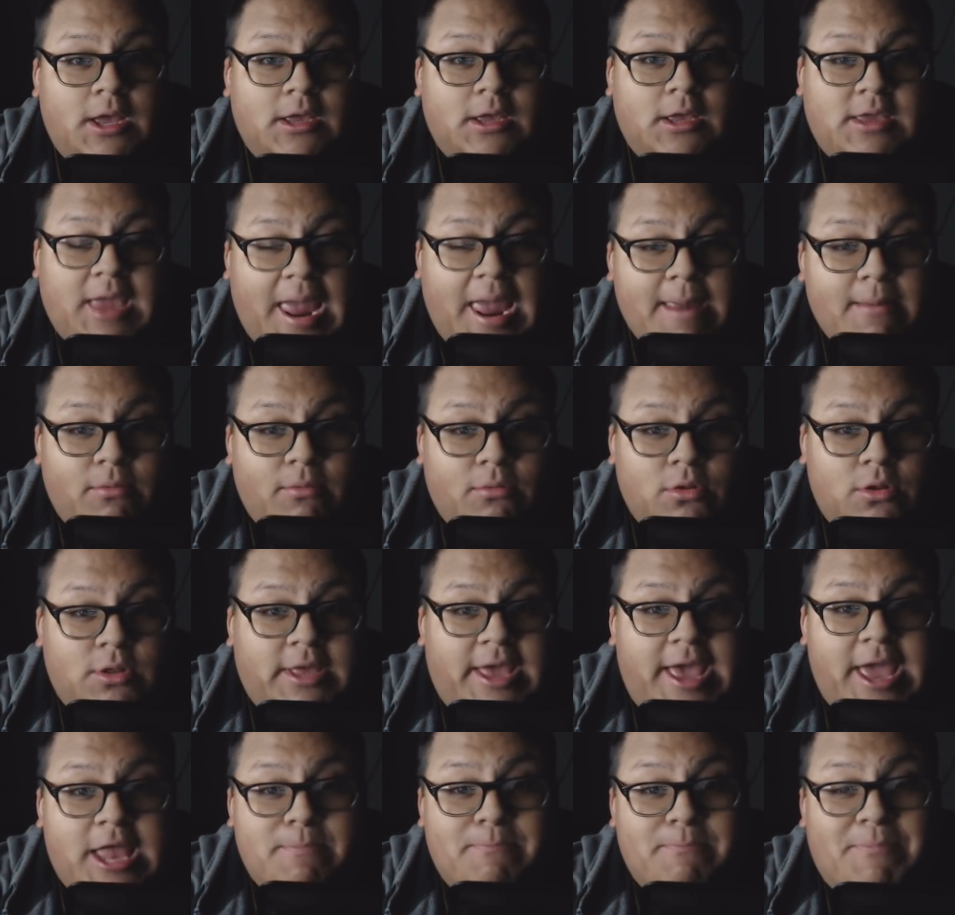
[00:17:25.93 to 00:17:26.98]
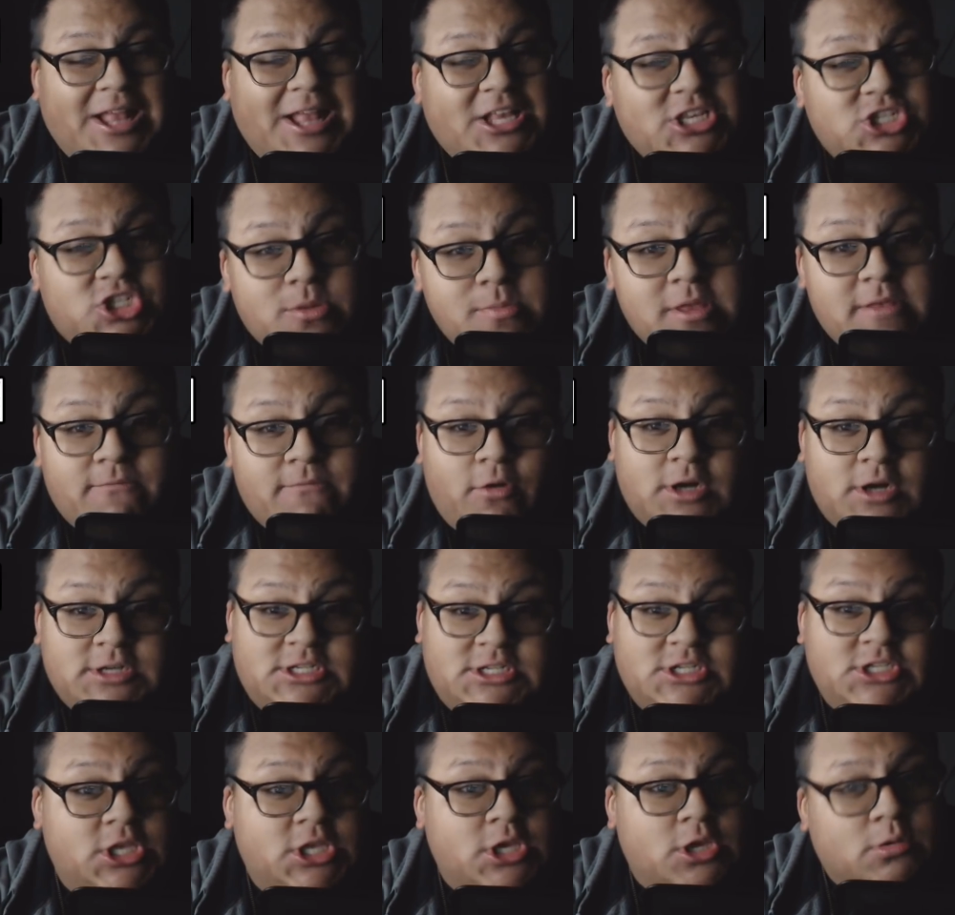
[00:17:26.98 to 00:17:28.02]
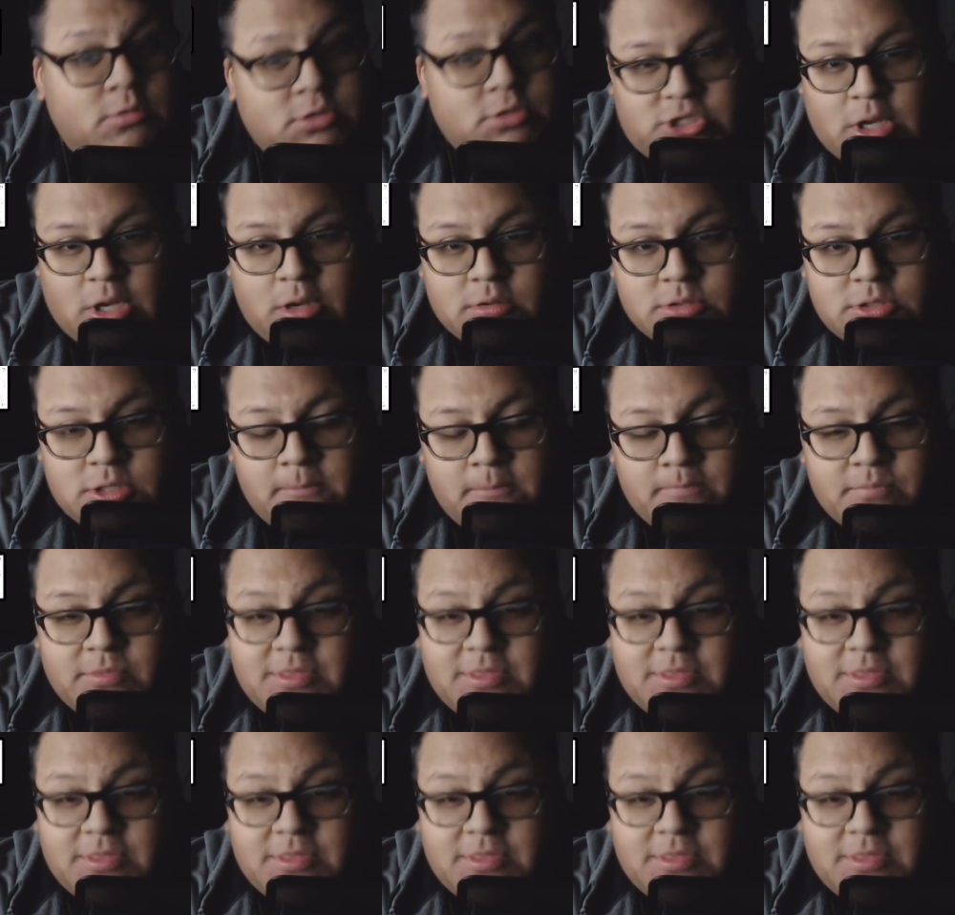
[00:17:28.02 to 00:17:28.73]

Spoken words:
Gable and Benjamin versus the Usos.